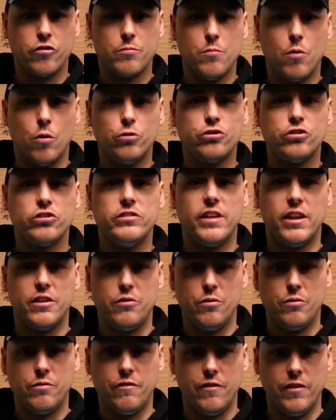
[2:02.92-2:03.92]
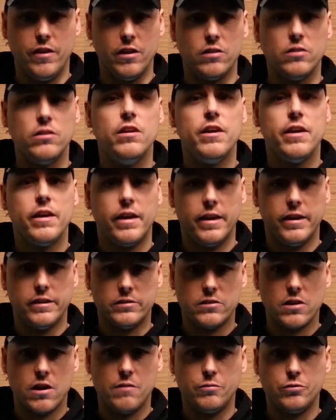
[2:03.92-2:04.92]
of motion that you feel is
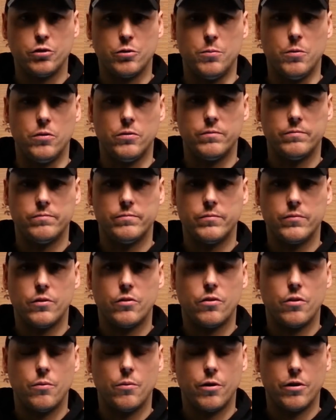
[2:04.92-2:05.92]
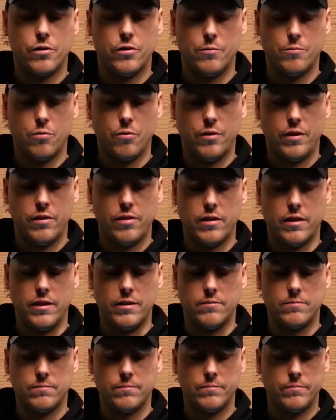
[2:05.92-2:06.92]
comfortable. So we're going to breathe
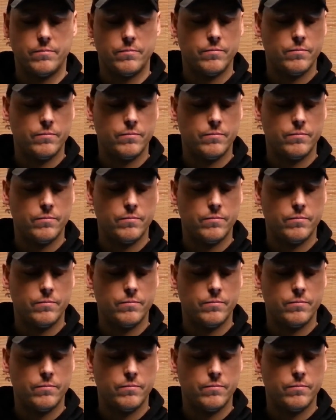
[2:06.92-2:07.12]
in.